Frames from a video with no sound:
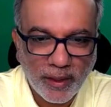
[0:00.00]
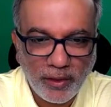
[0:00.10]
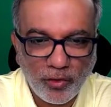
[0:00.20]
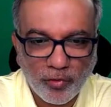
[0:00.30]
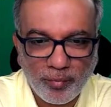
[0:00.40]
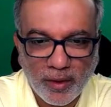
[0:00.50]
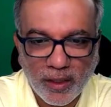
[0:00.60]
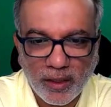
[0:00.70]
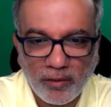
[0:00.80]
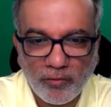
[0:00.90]
any of
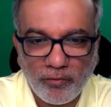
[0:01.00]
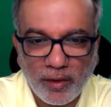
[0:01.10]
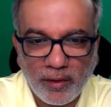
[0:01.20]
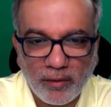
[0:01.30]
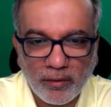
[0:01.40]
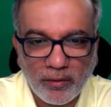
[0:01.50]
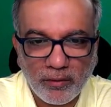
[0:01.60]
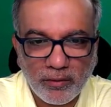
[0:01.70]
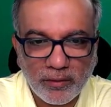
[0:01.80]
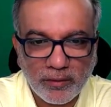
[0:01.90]
my
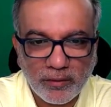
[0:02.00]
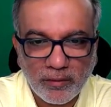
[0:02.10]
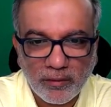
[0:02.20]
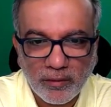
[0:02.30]
videos.